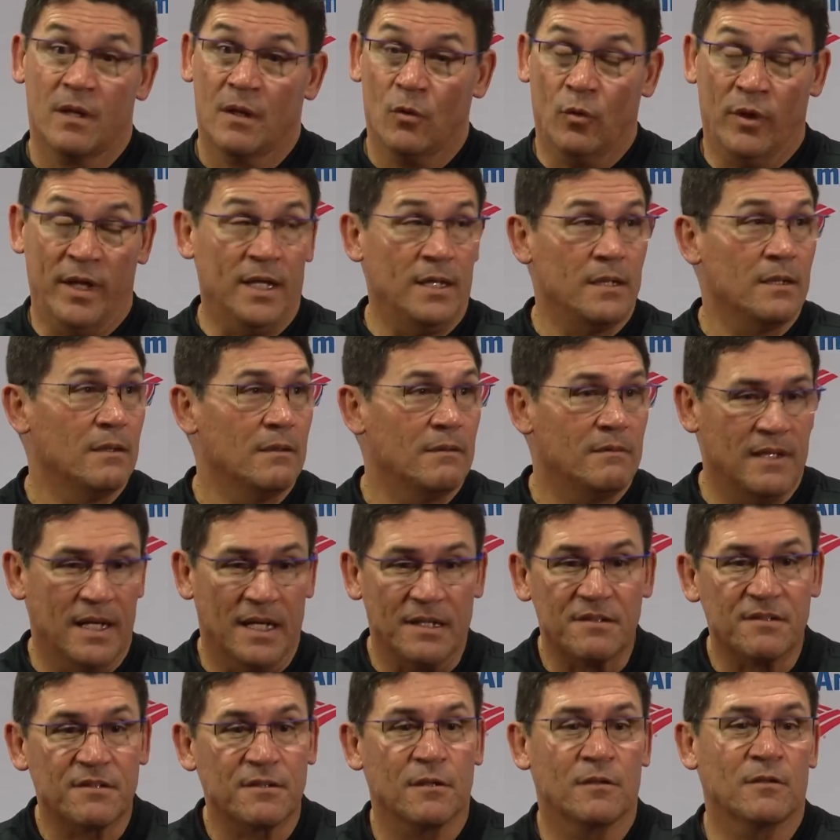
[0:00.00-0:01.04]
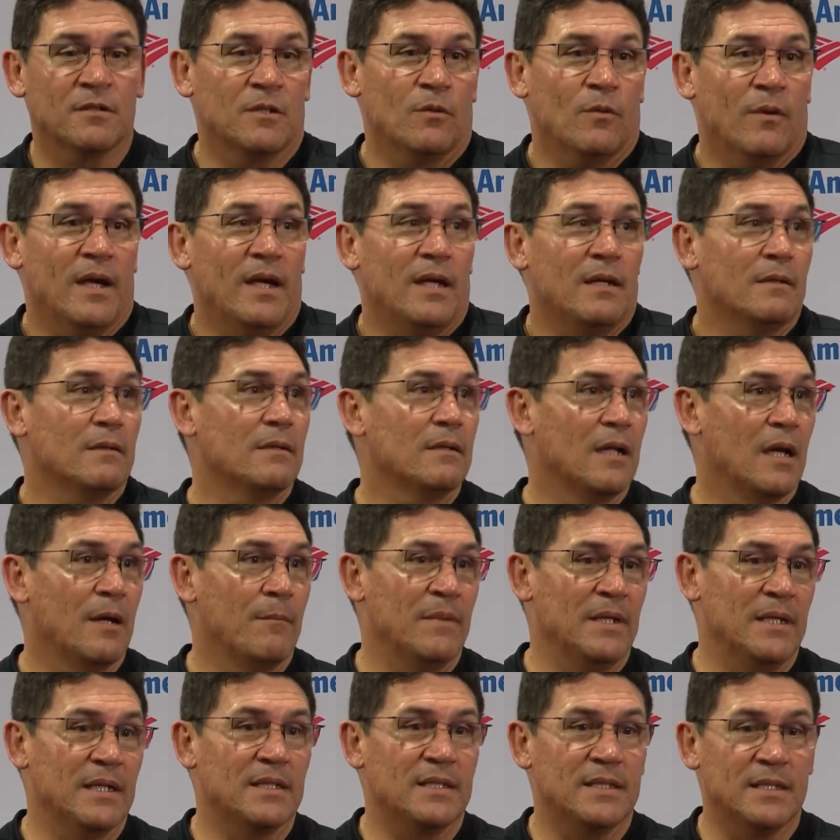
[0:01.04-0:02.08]
Win. That's the only way. I
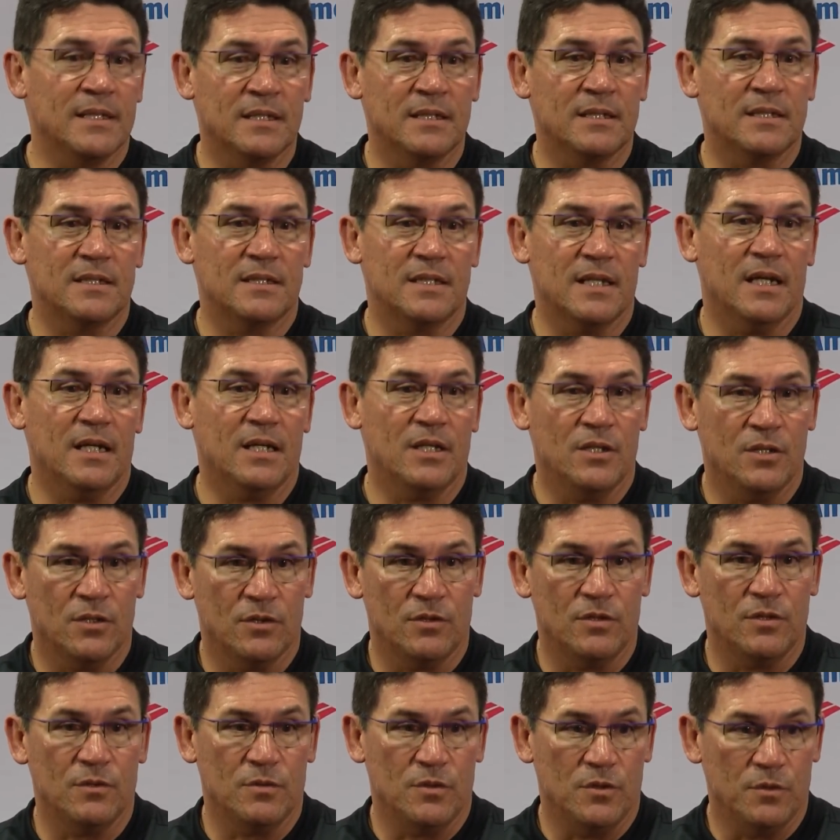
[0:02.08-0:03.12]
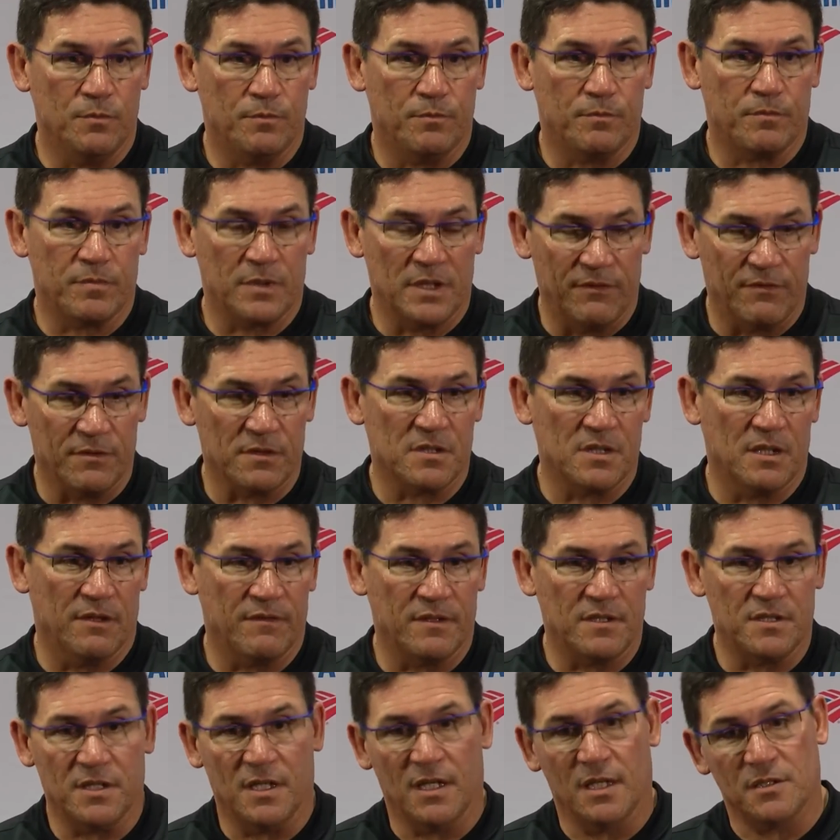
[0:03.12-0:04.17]
mean, at the end of the day, you know, you give yourself
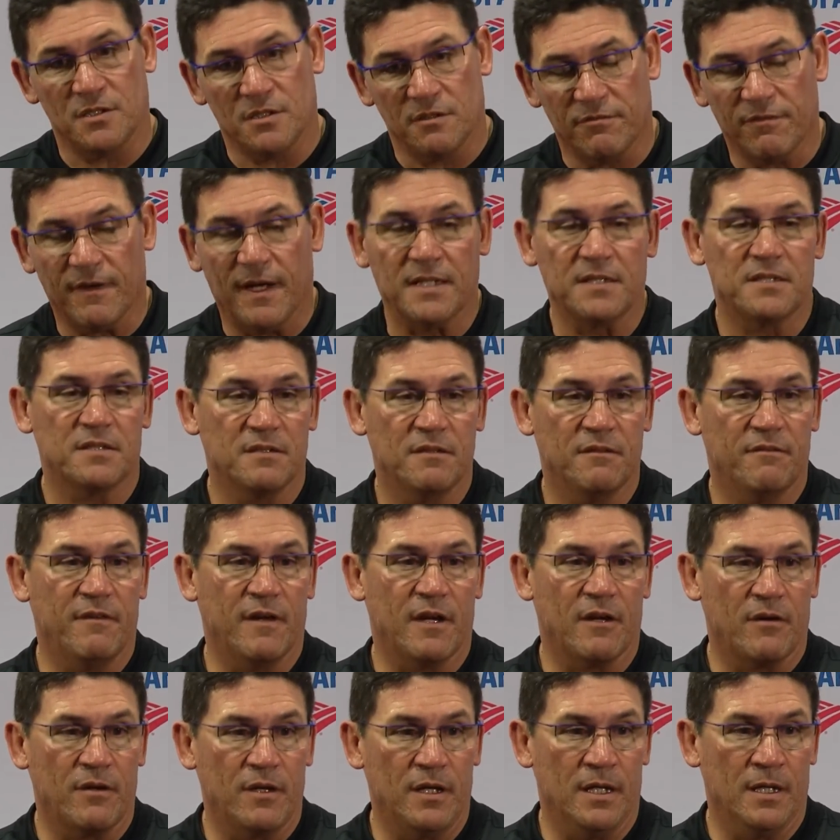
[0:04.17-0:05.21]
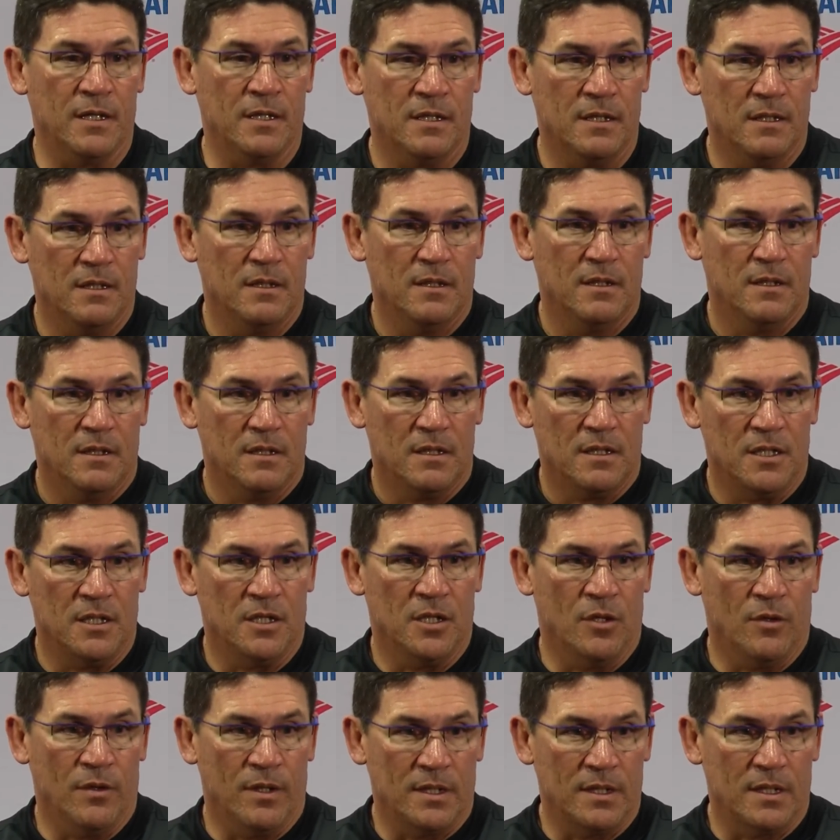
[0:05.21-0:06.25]
a chance. You fight to the very end, you
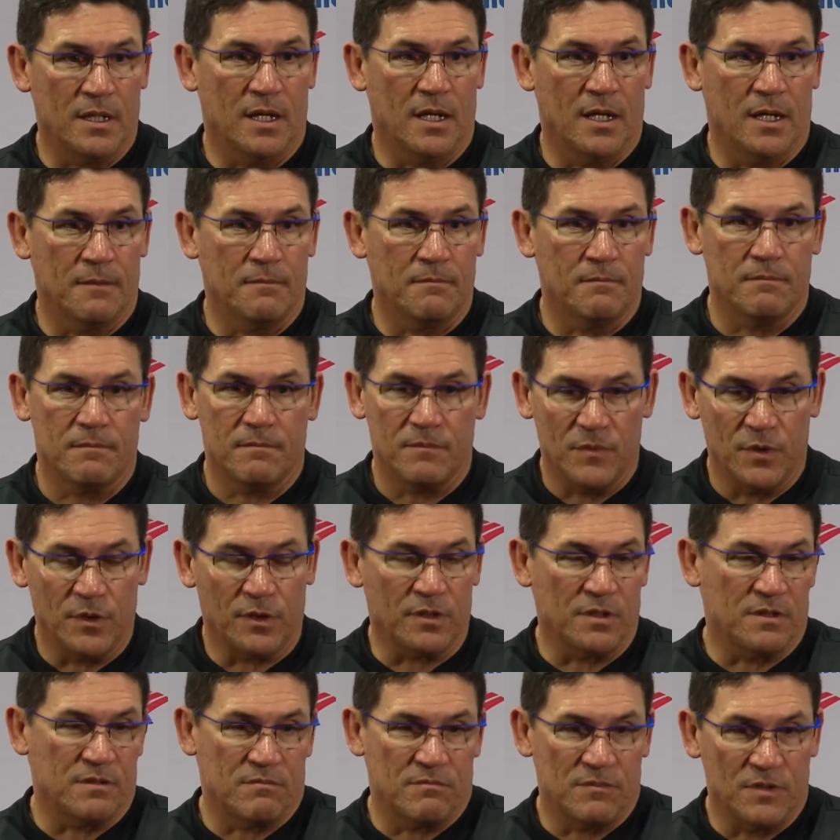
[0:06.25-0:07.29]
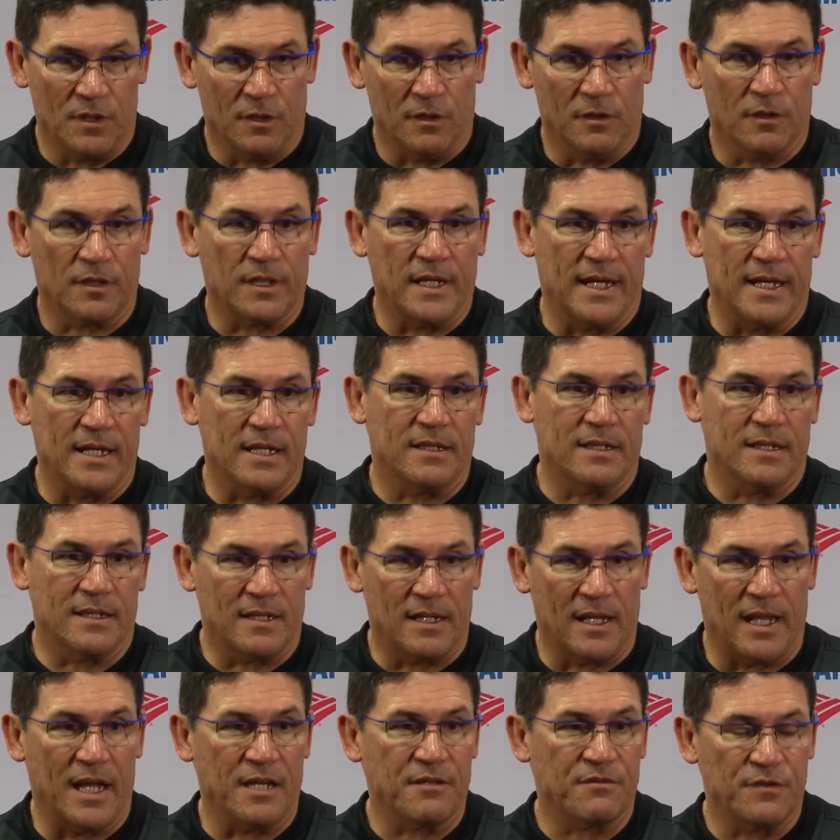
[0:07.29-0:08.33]
know, and you can, you know, look at it that
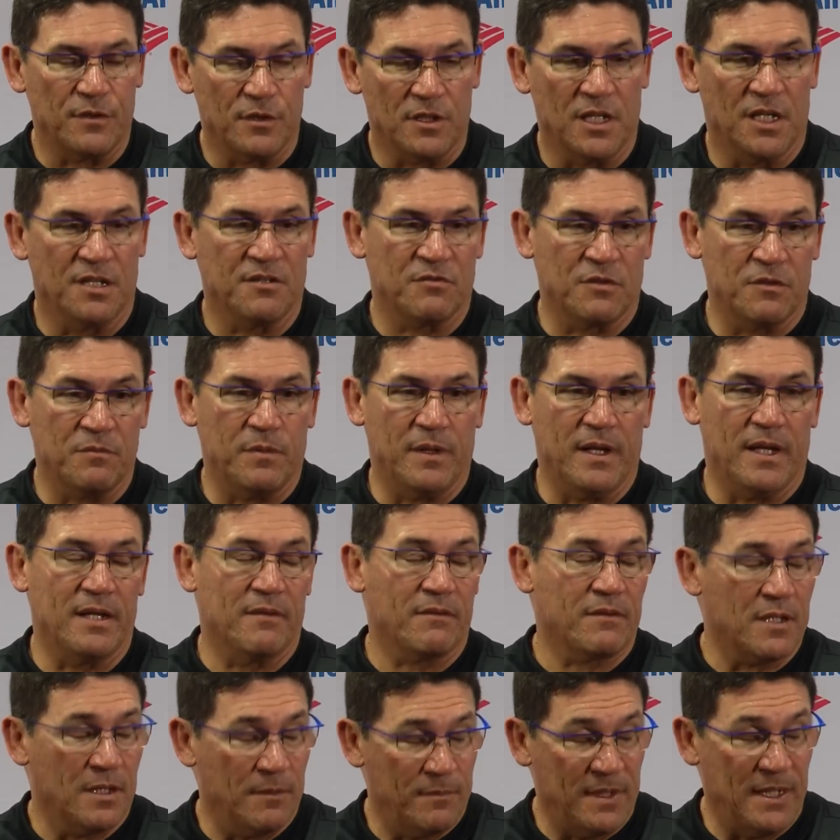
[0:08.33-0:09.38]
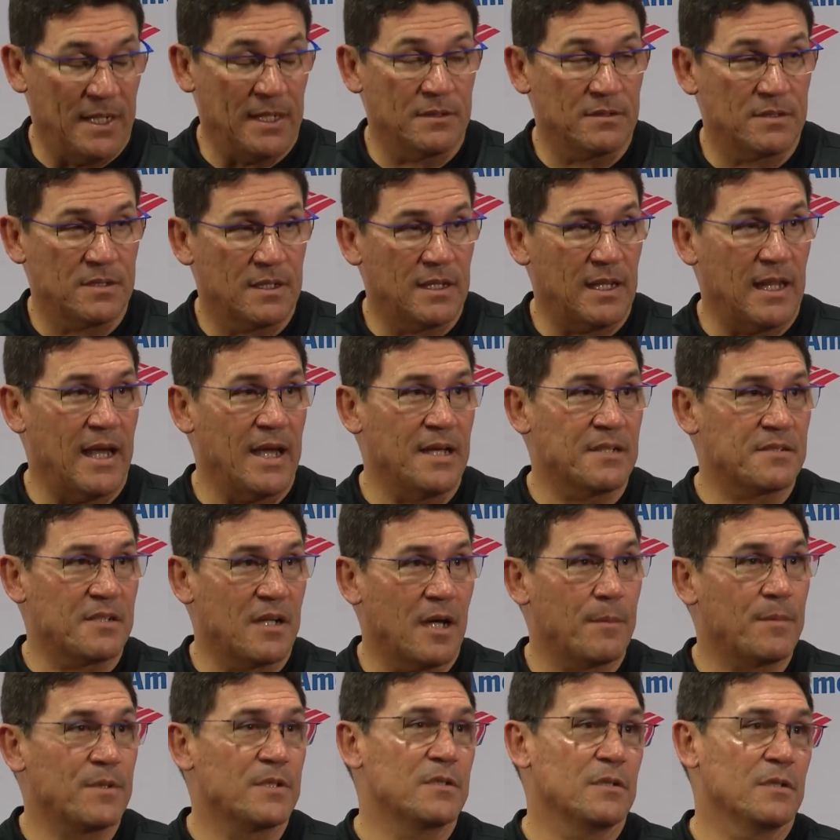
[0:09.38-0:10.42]
the last few games we've played have come down to the last
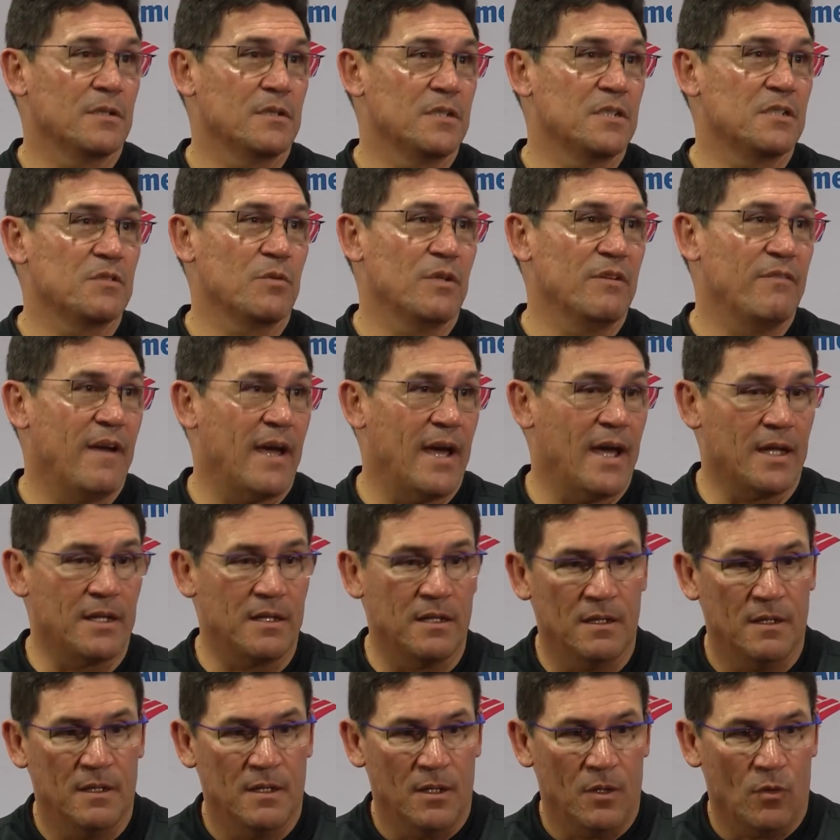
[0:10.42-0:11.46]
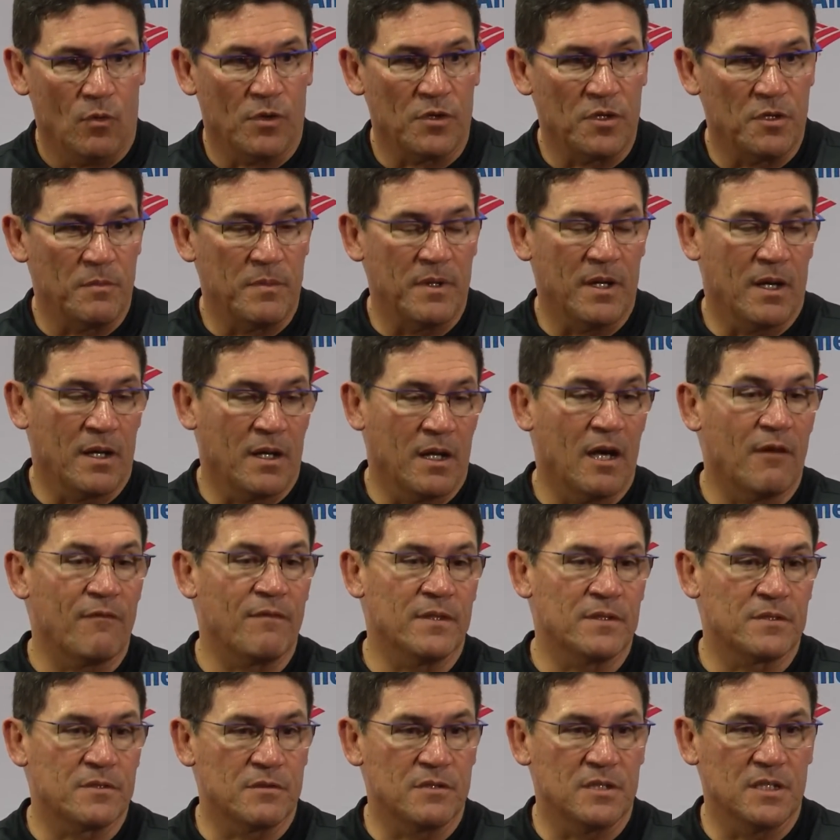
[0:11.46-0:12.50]
opportunities we've had, whether it be on
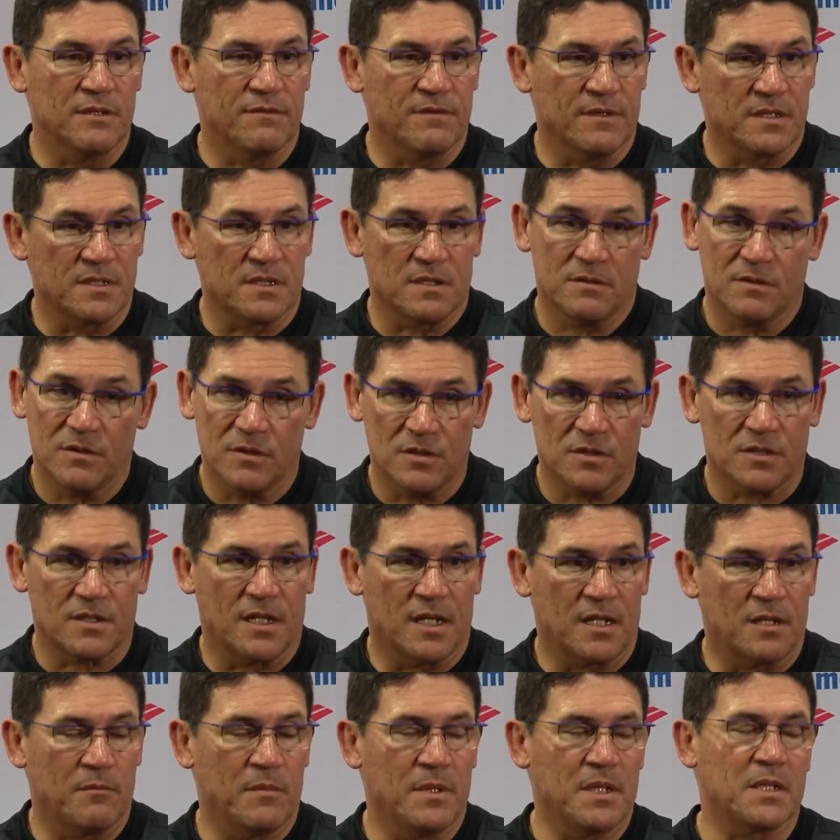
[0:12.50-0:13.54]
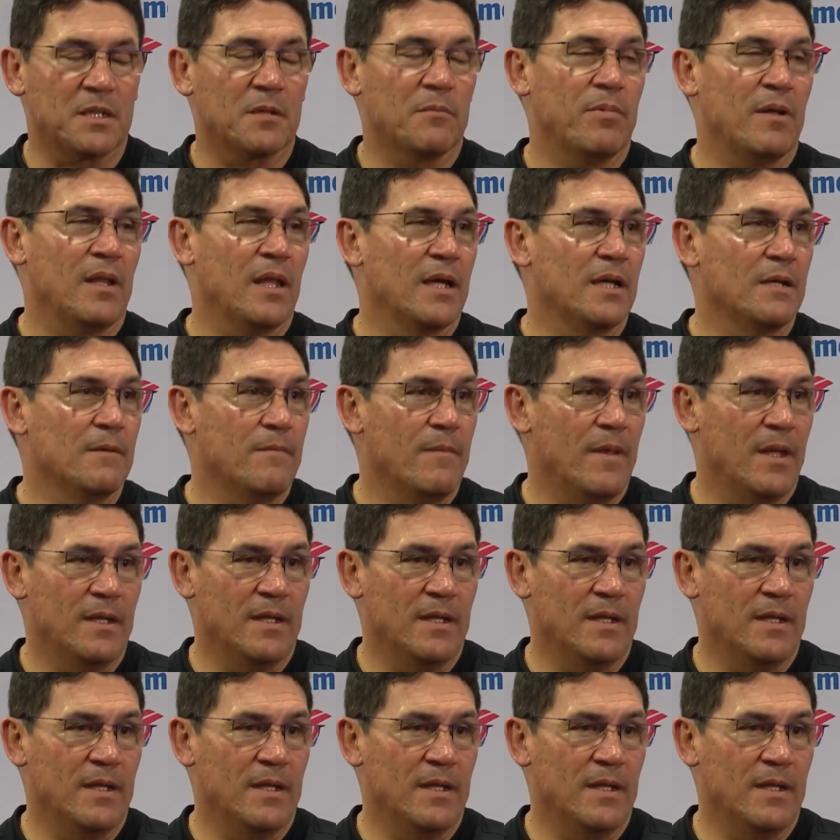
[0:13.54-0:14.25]
offense or defense, and you just got to make a play.